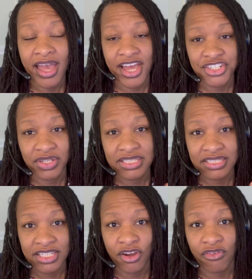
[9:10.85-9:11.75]
As you can
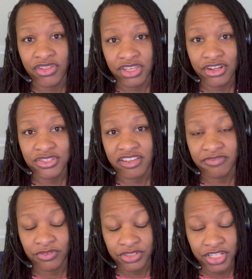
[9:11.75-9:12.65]
see, over the years, they've
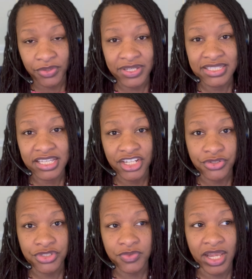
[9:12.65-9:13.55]
decreased the
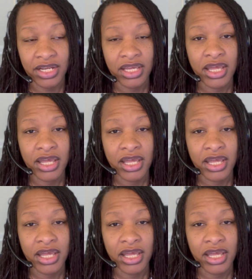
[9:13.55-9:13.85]
interest rate.